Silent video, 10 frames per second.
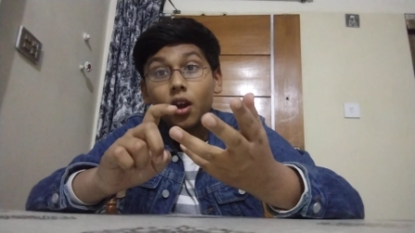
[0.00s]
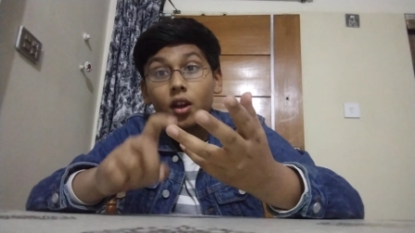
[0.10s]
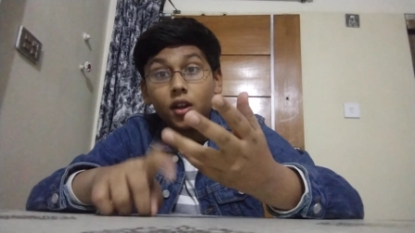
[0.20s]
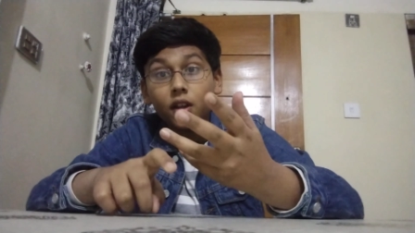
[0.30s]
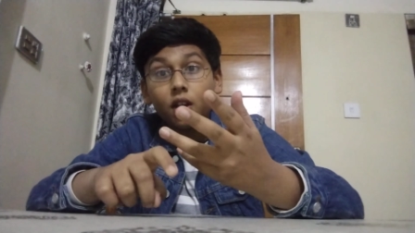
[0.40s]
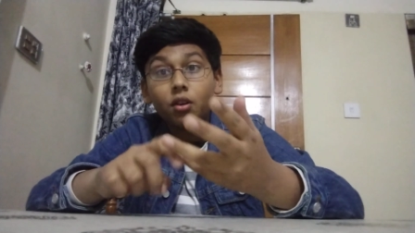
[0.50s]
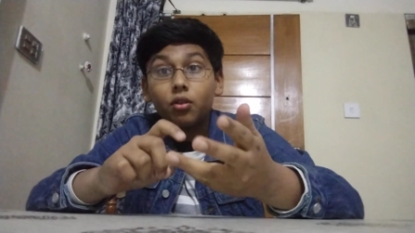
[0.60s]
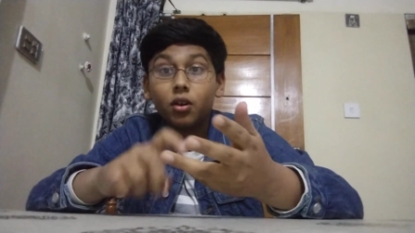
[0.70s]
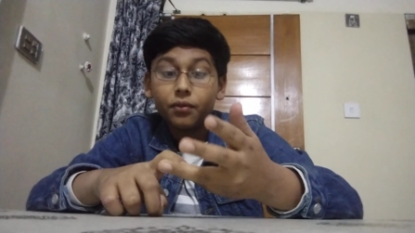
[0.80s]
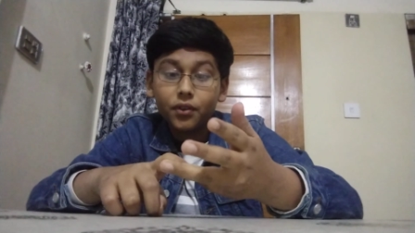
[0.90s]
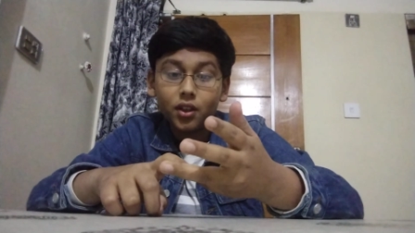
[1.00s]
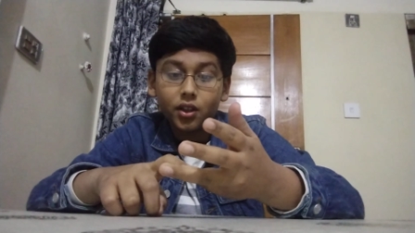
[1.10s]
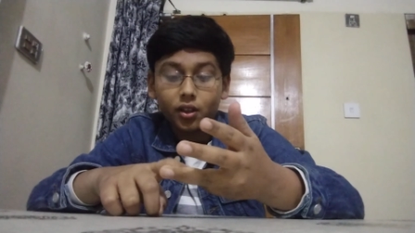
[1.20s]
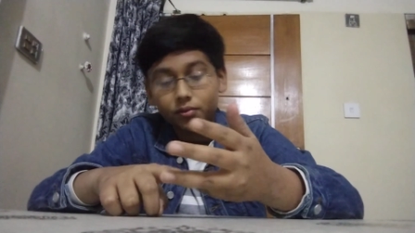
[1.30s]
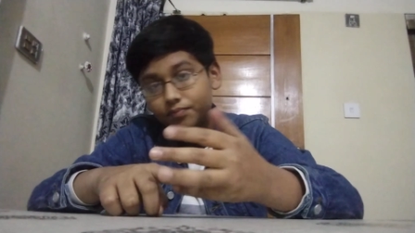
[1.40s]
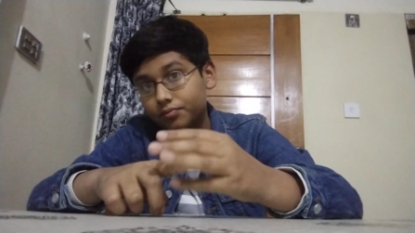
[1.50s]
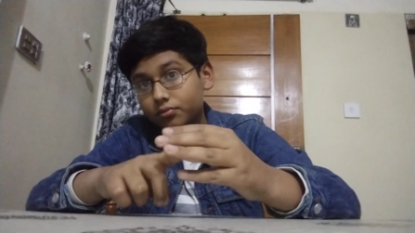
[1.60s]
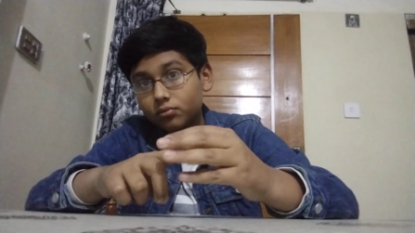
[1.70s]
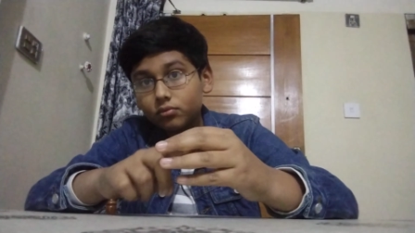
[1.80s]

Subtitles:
idea or a feeling.